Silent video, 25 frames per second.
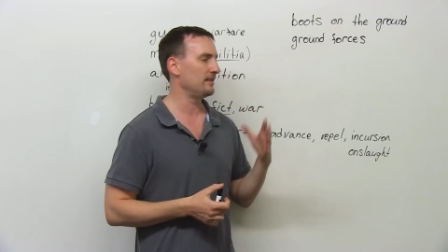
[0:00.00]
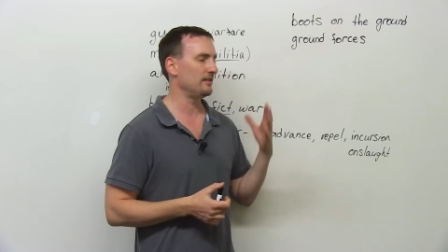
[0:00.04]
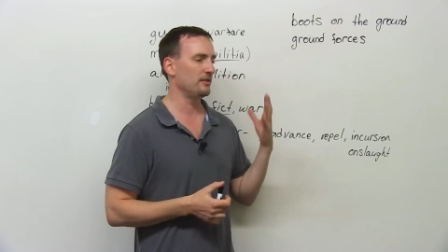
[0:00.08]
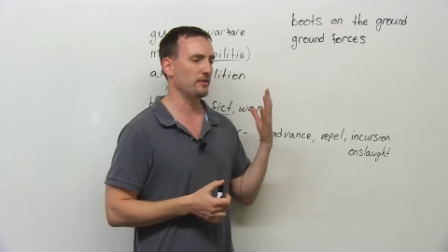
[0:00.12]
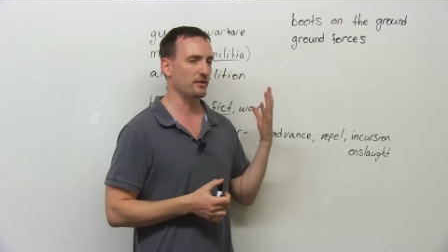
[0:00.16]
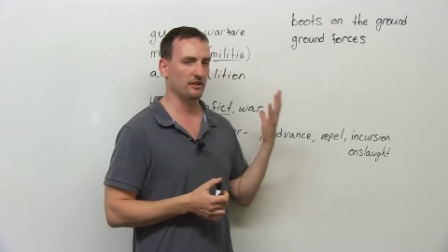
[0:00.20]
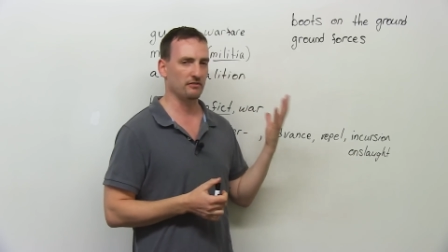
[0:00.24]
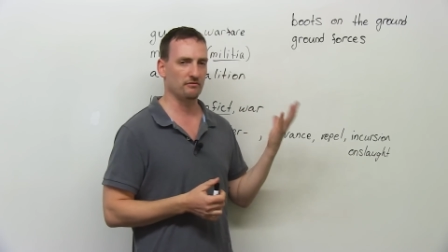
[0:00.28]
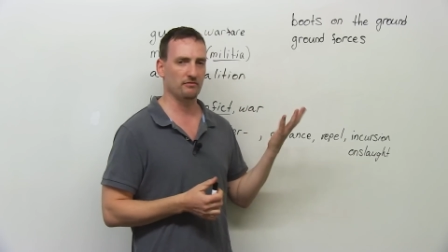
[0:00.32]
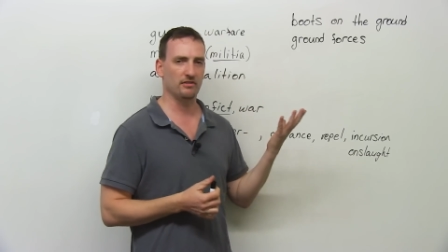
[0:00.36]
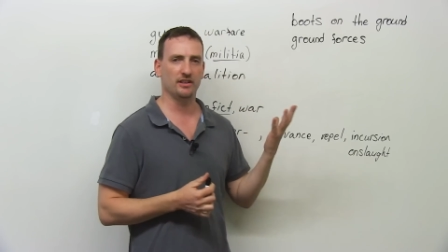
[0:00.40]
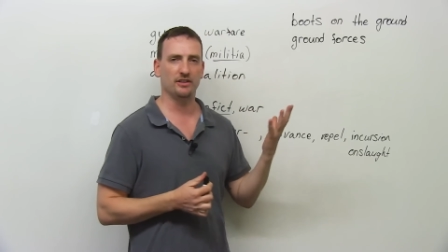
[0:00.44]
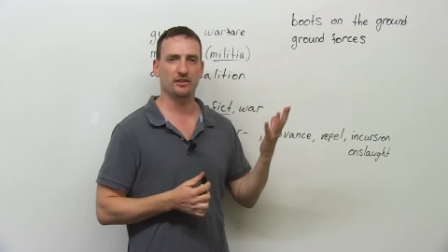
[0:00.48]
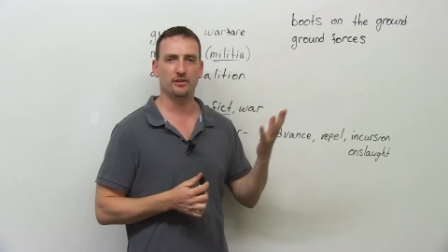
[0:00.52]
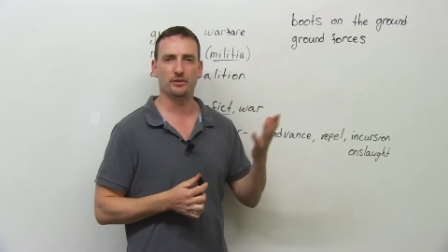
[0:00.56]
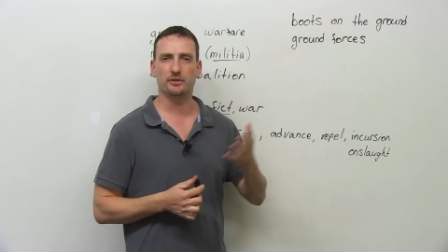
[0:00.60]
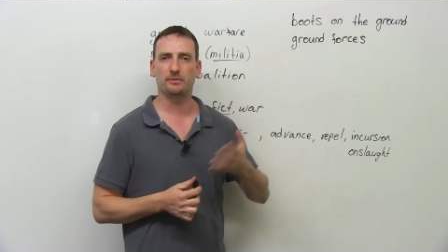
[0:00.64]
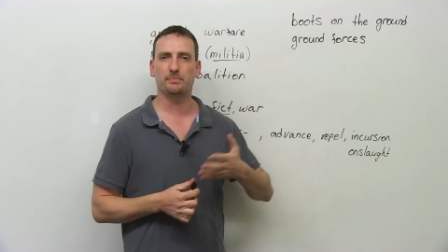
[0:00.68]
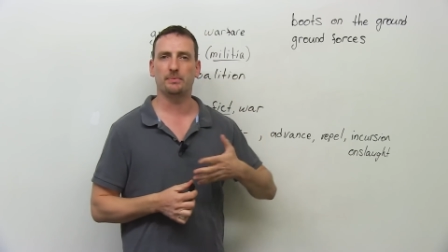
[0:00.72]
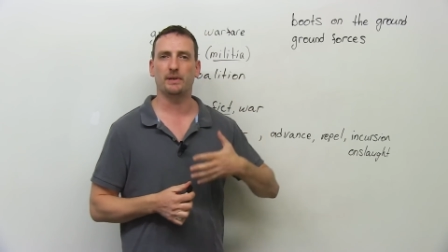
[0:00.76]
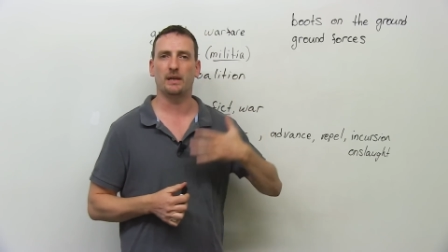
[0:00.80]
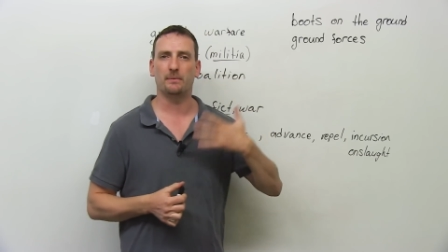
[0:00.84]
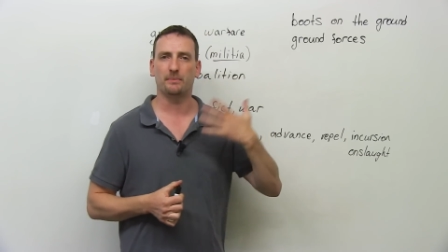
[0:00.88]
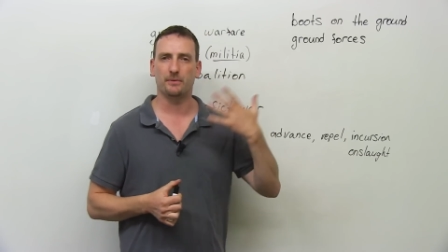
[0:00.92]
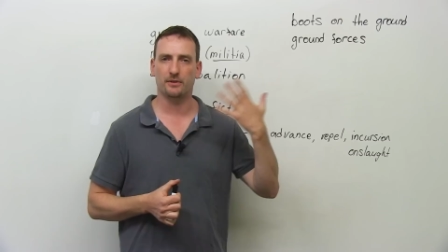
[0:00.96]
You can read
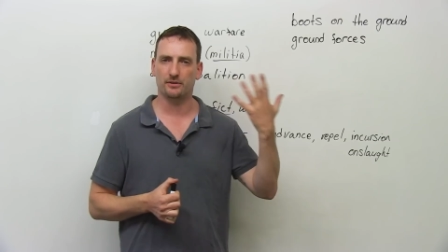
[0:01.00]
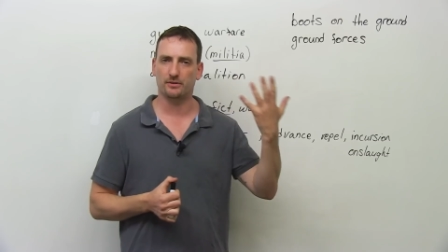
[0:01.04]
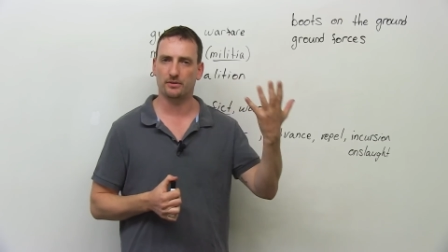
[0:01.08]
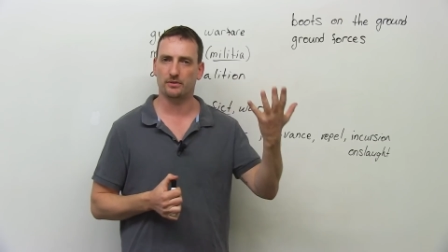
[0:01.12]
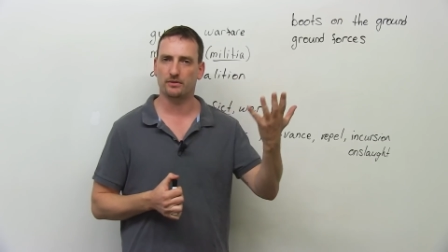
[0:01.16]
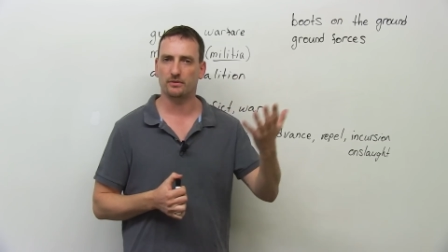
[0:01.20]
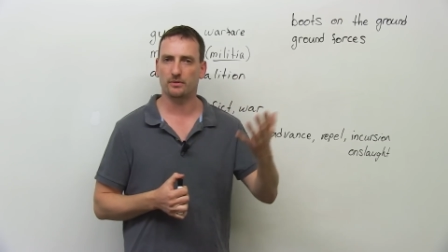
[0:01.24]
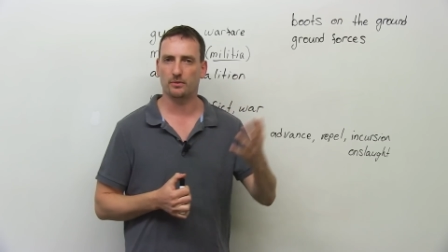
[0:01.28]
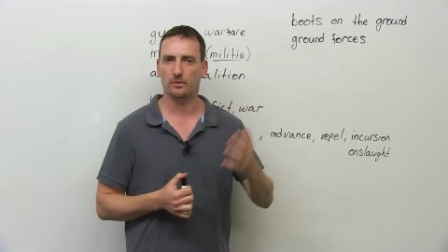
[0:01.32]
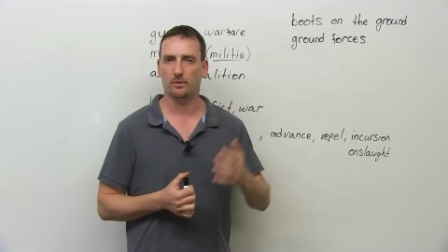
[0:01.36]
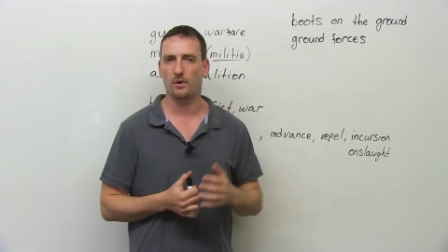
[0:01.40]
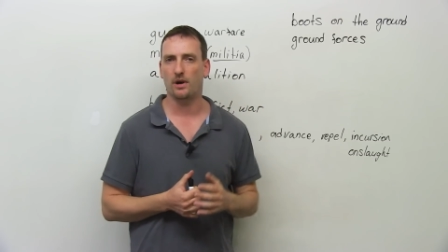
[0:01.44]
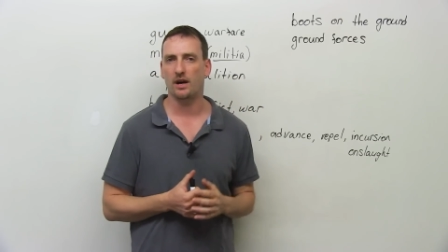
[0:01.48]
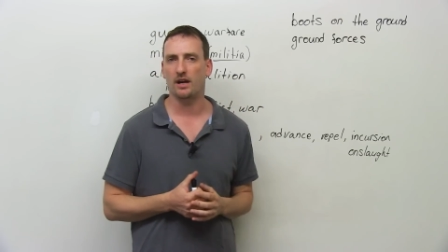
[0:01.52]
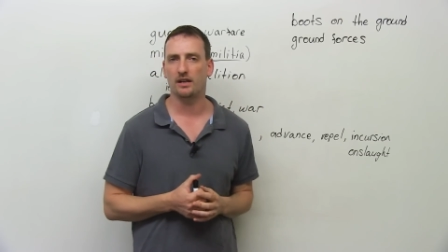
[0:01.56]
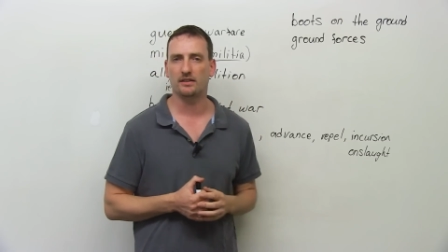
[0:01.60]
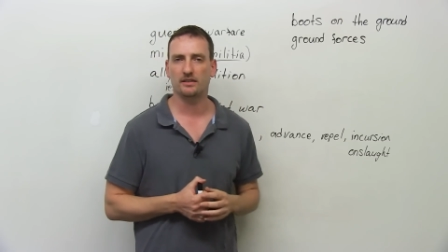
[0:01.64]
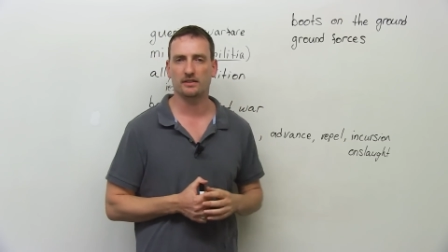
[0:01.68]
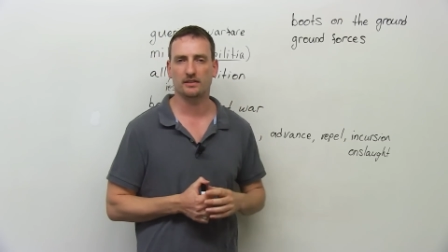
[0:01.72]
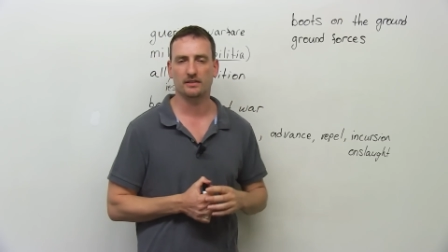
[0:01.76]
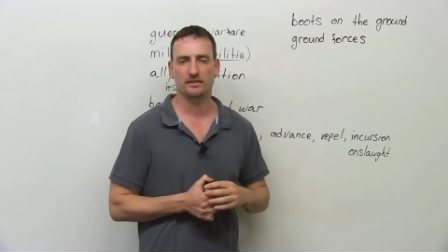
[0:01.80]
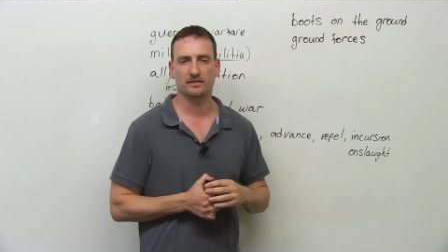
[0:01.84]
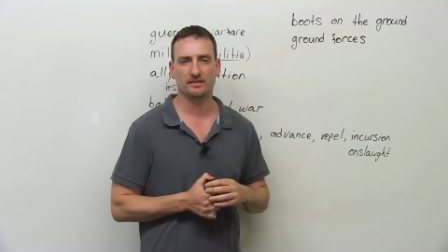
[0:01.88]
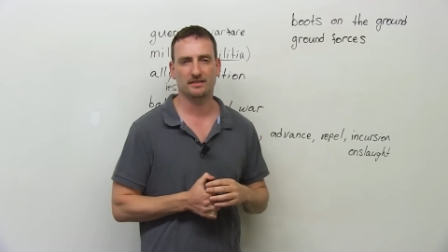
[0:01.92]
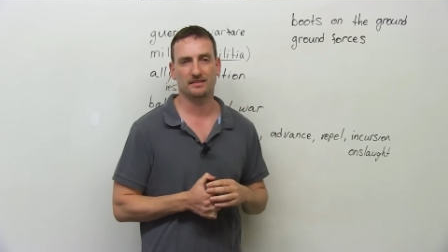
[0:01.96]
newspapers,
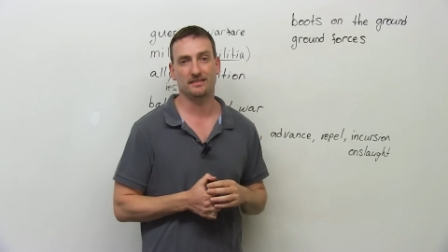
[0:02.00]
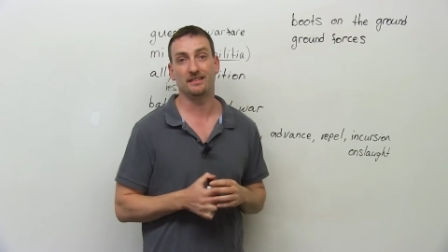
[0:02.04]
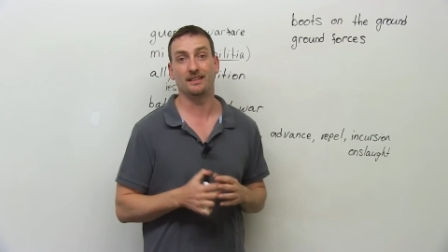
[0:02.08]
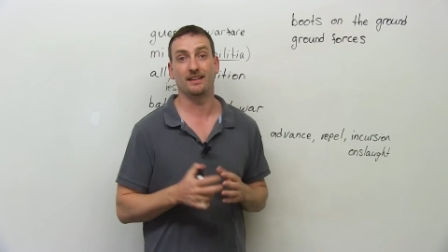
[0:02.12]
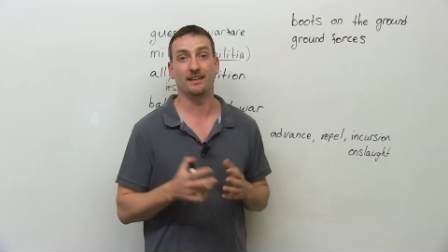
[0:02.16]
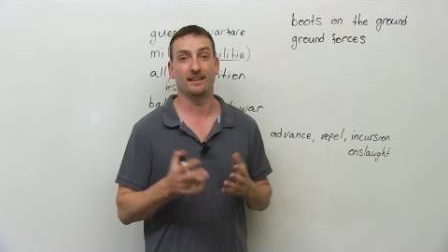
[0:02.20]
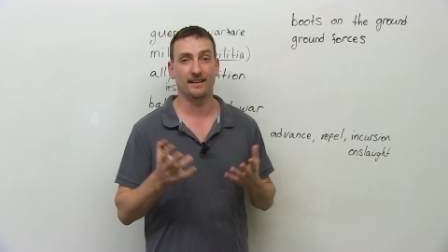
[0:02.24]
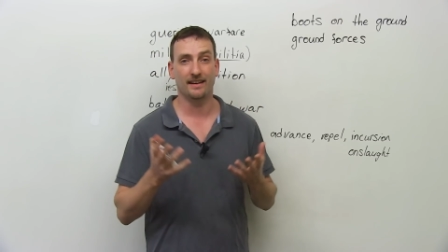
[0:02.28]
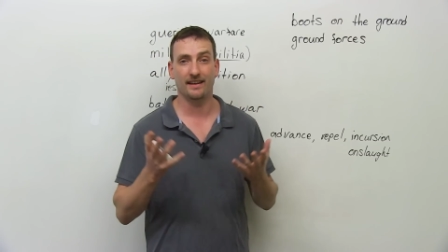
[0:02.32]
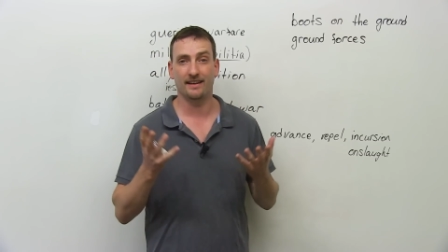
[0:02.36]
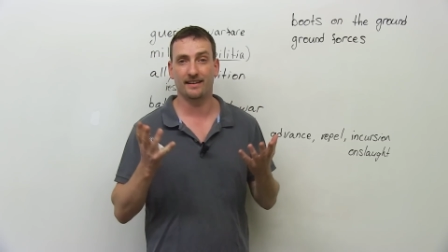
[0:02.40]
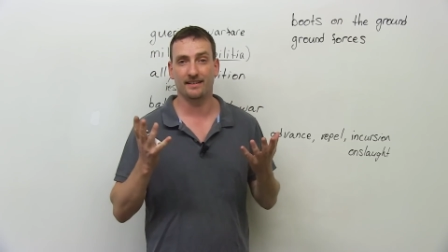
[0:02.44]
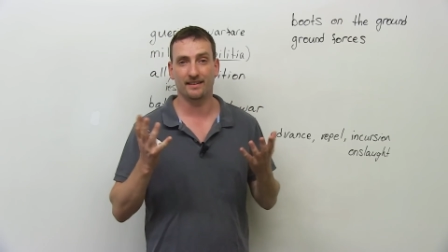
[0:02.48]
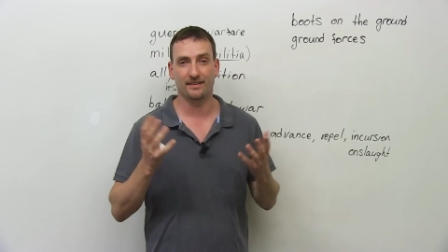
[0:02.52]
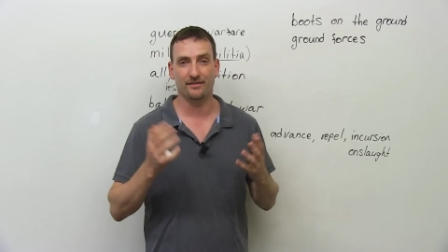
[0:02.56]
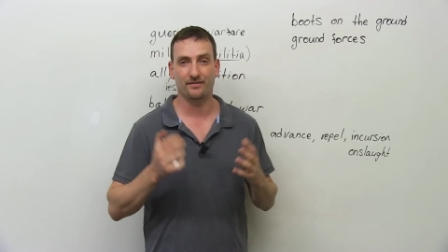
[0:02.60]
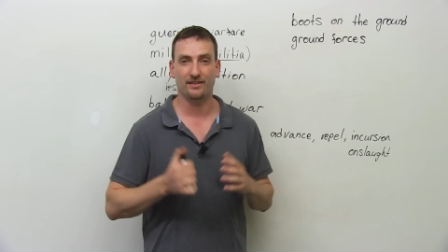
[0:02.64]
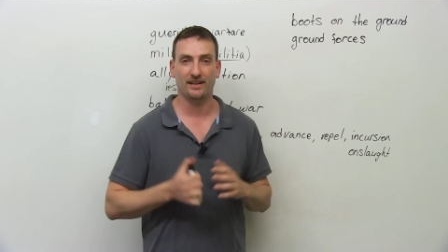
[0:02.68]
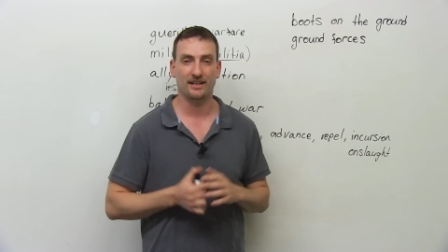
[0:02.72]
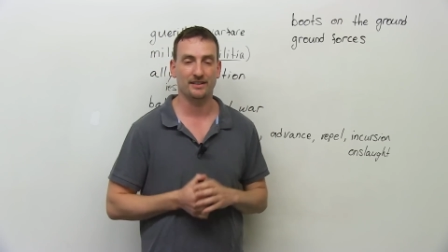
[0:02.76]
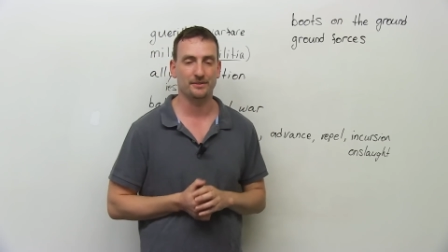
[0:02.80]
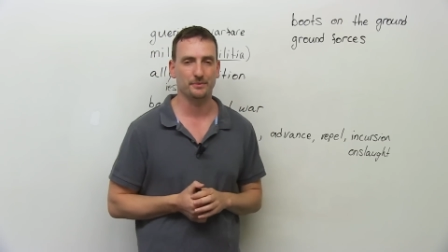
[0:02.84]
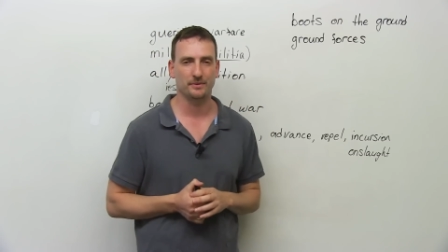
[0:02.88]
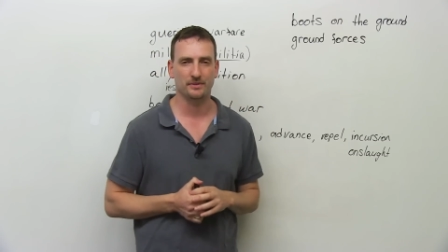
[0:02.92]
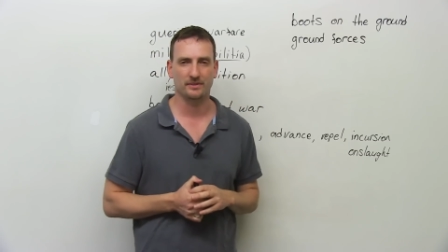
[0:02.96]
watch C N N if
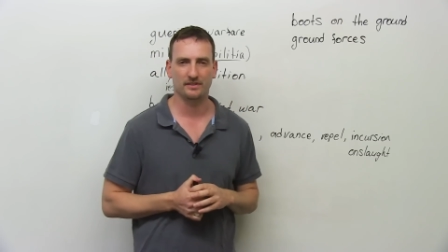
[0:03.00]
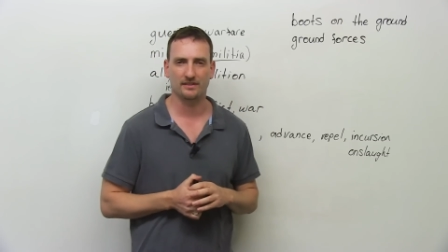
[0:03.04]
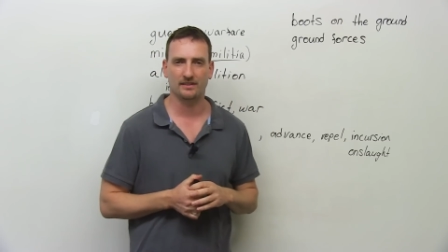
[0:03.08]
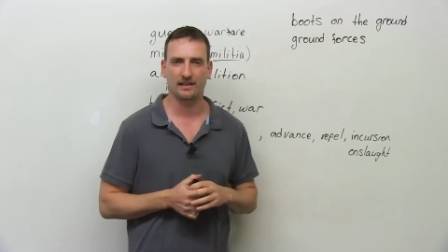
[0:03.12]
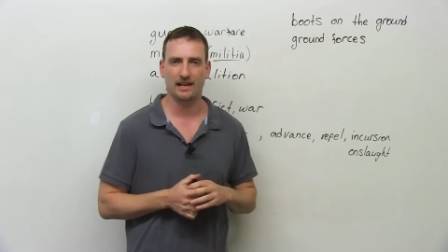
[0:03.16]
that's what